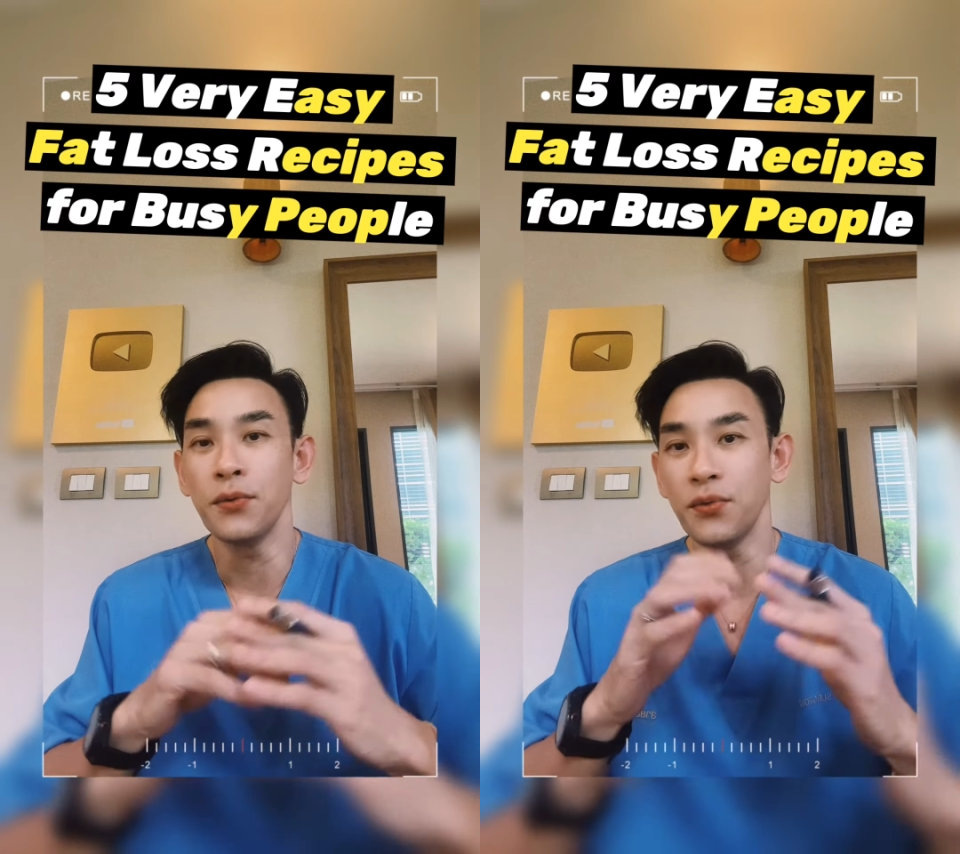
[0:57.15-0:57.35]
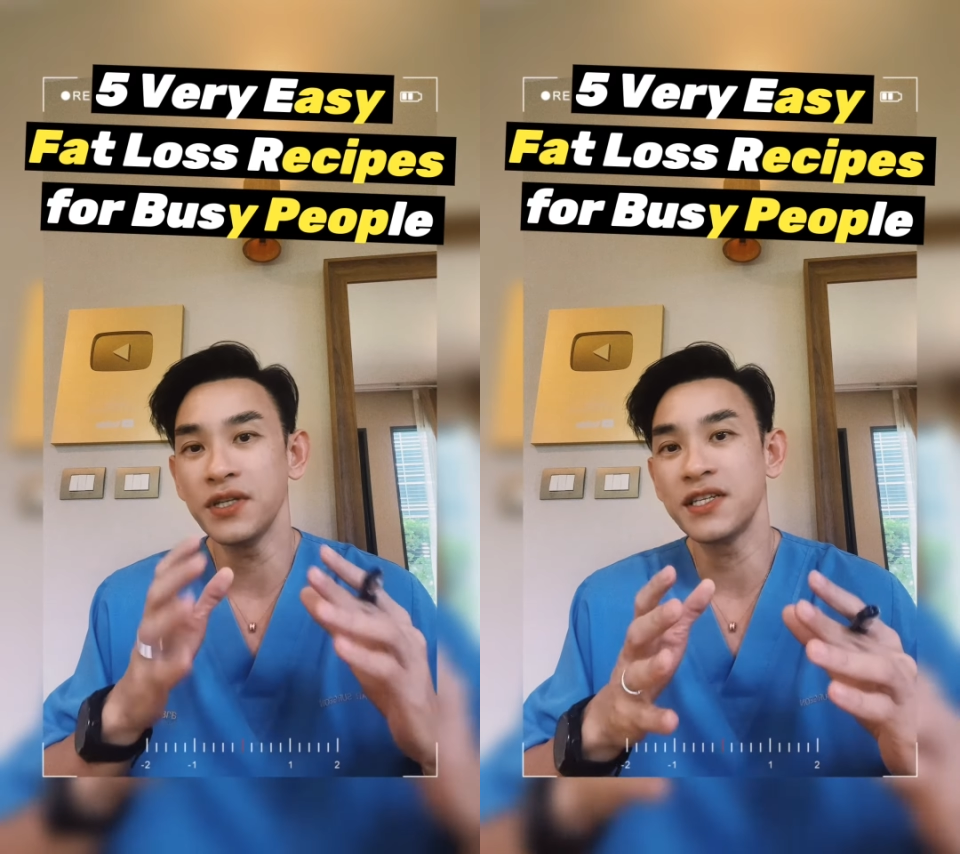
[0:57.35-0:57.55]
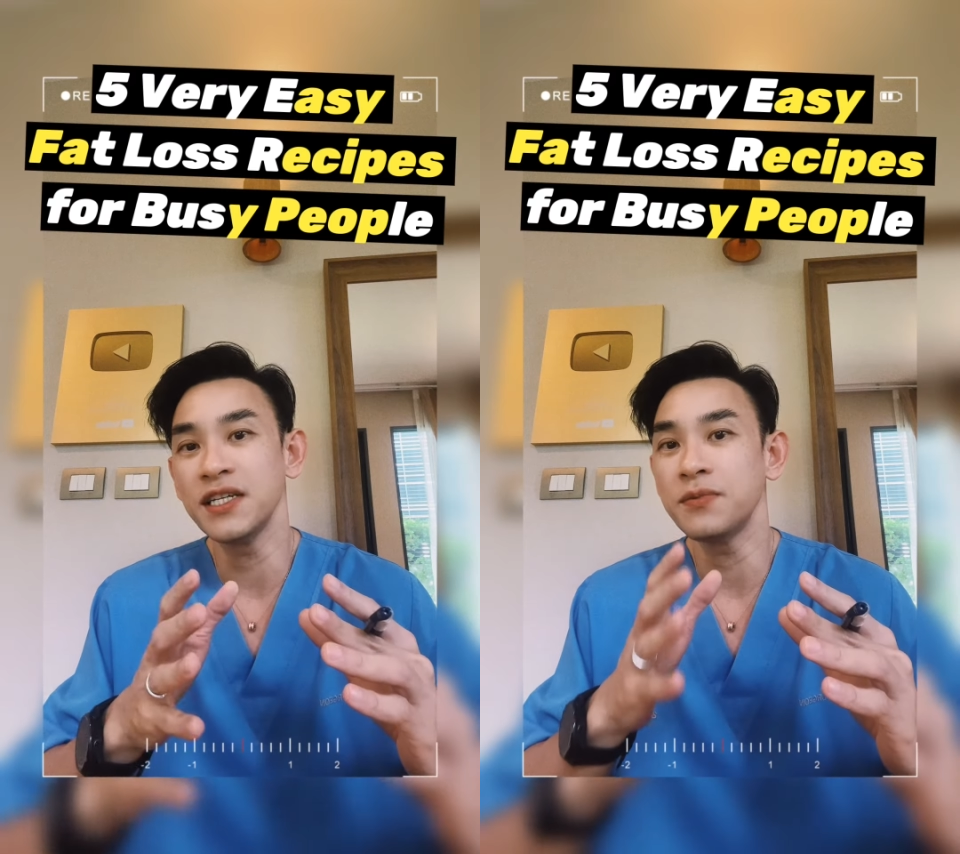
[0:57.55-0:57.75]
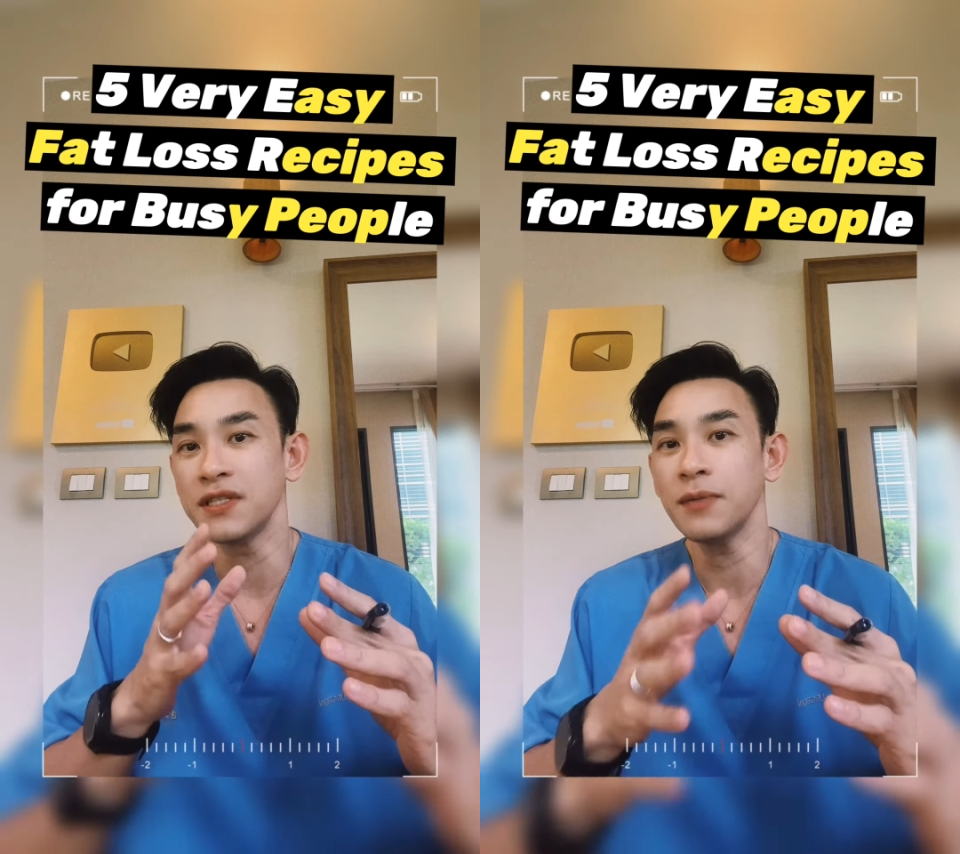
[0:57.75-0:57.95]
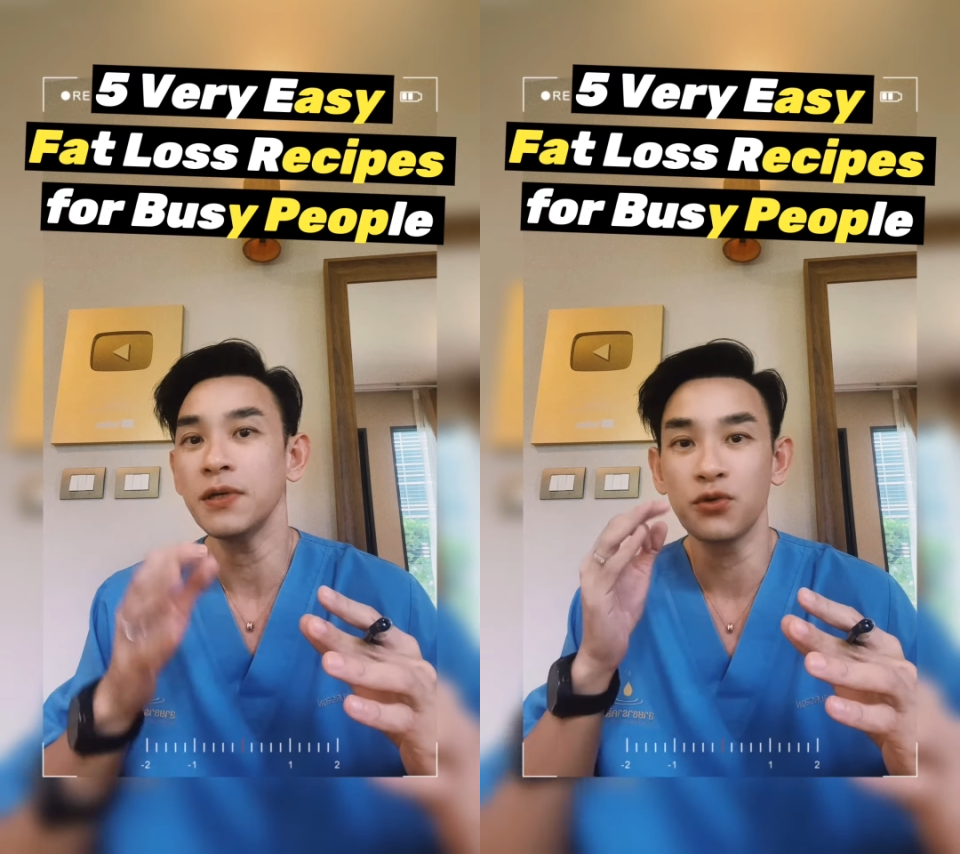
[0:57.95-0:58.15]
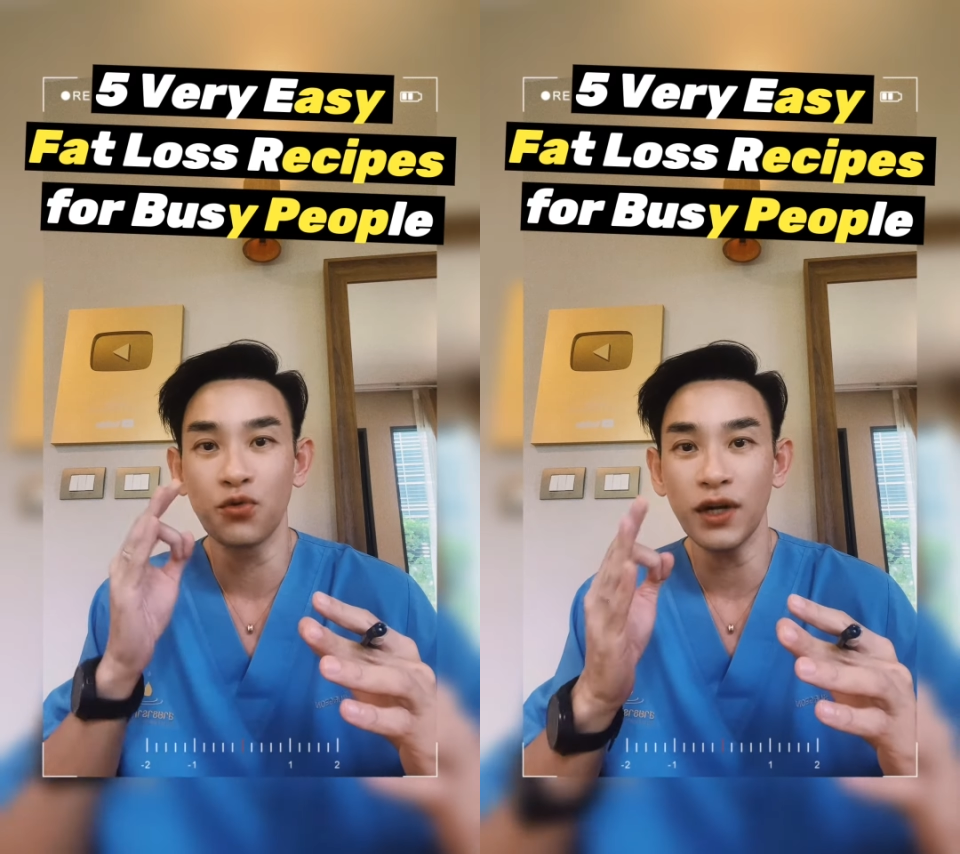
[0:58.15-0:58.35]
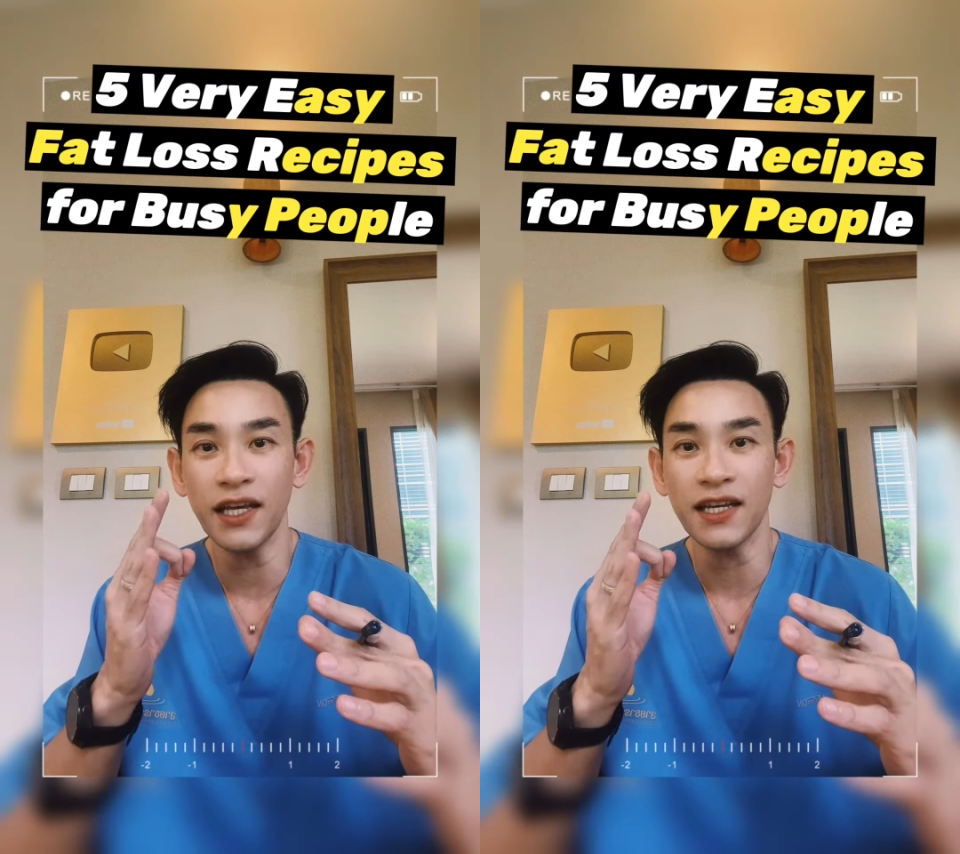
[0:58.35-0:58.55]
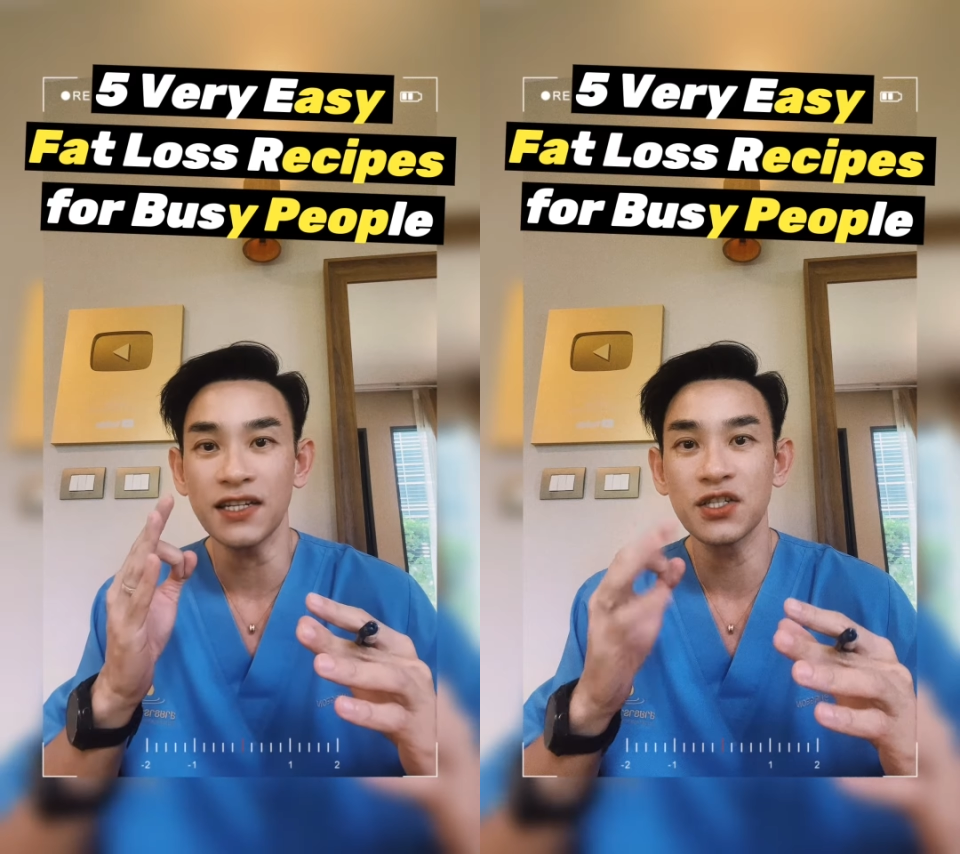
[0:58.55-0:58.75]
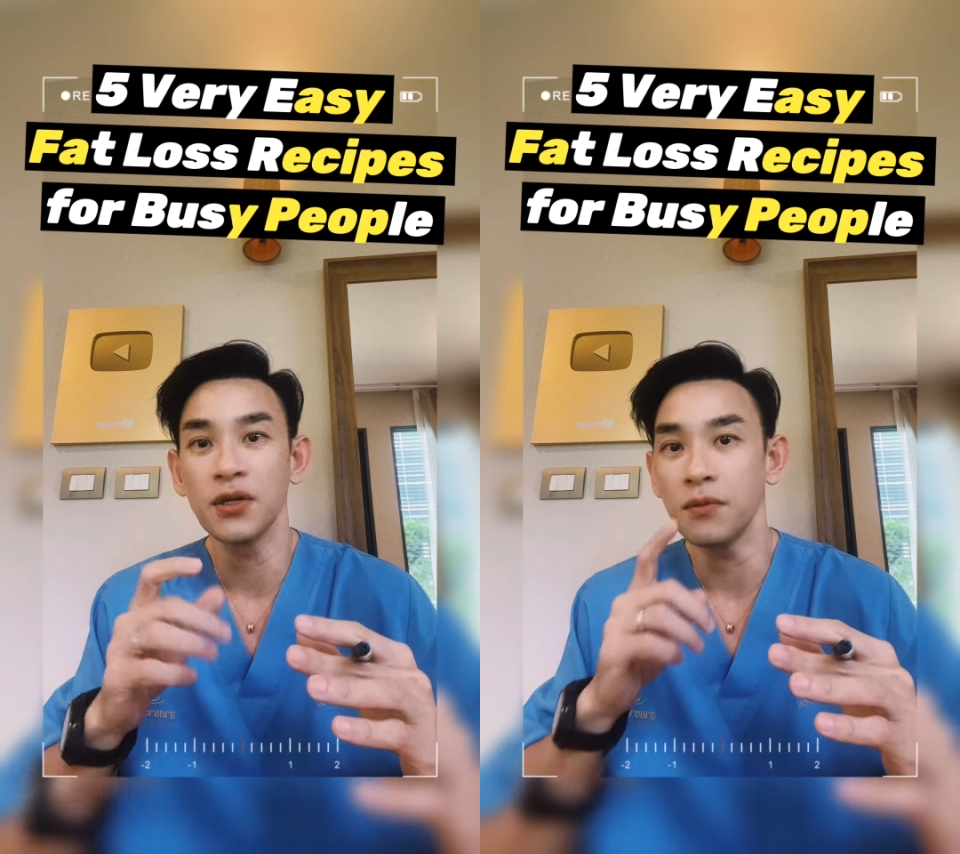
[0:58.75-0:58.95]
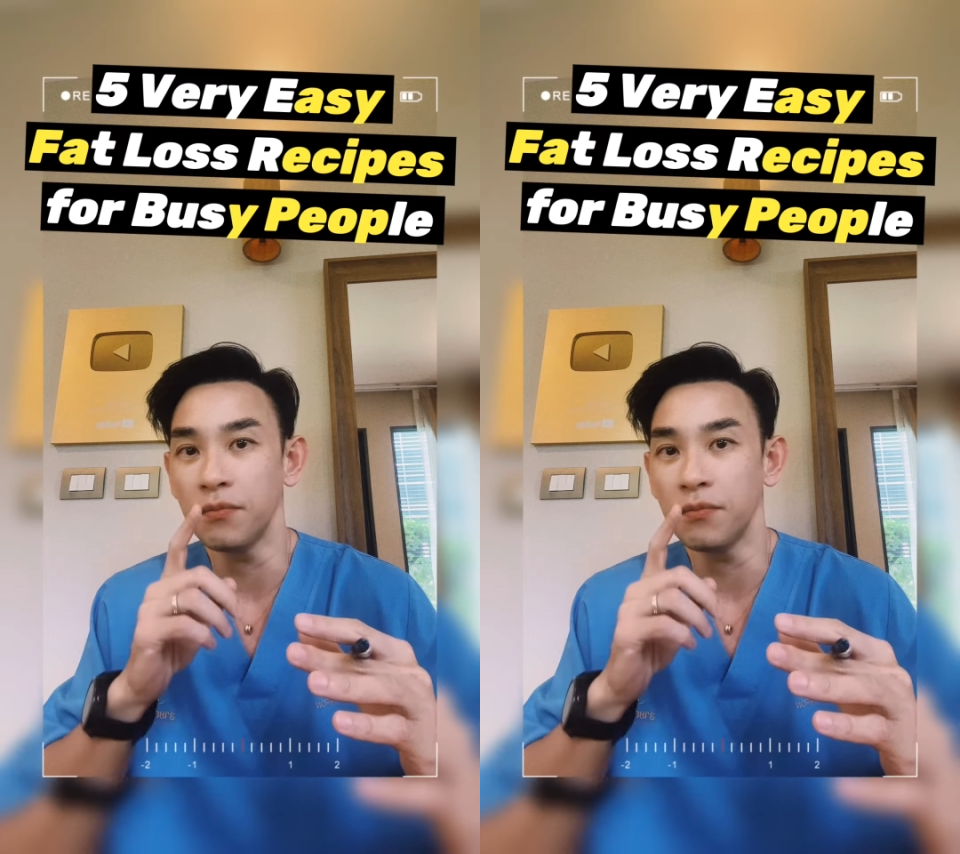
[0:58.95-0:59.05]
Recipe number 3 is